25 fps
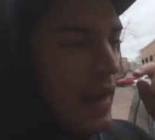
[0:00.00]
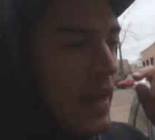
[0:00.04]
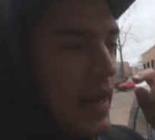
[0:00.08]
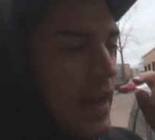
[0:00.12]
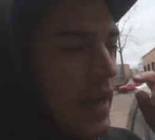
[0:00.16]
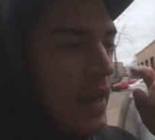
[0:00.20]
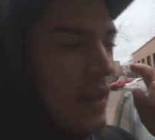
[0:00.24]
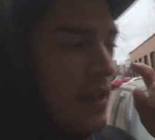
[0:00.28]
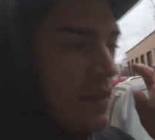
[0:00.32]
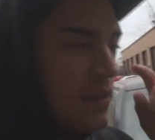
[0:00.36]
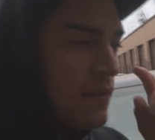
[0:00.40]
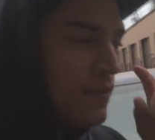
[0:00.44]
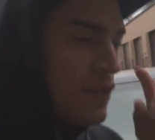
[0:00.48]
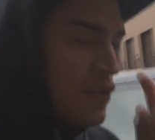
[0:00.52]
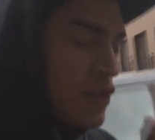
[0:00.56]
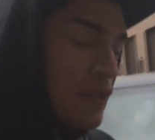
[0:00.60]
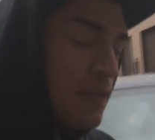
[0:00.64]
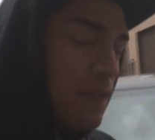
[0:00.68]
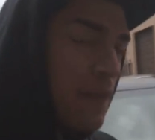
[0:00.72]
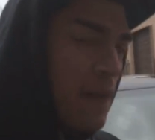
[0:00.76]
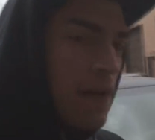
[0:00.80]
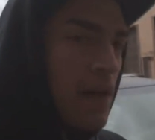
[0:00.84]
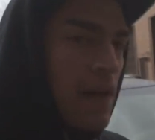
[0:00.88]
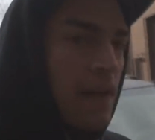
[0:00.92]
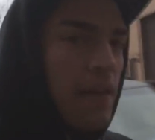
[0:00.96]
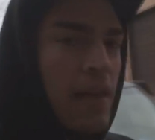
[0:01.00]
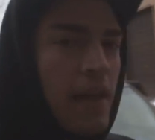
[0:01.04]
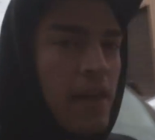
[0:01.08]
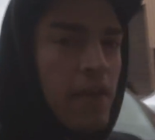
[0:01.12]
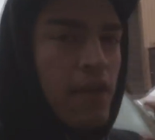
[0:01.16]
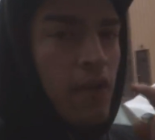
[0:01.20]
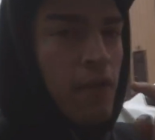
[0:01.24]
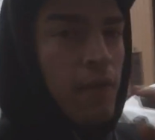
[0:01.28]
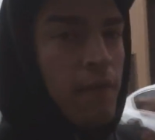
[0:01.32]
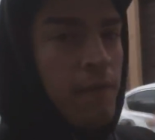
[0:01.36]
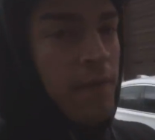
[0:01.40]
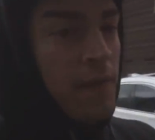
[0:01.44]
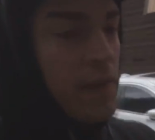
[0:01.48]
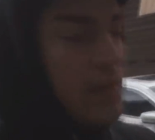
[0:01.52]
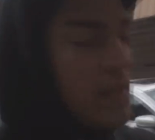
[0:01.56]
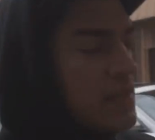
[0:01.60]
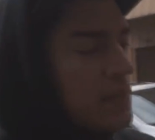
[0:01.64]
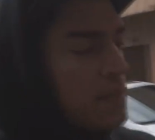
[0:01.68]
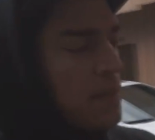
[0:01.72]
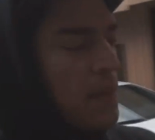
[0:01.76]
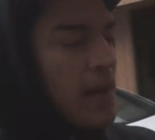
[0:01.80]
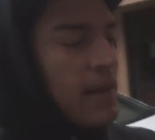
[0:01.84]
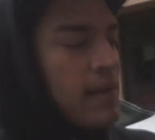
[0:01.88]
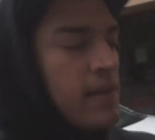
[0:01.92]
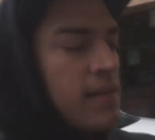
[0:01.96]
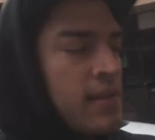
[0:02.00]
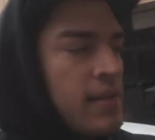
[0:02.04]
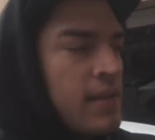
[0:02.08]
and just found out that they're V-spec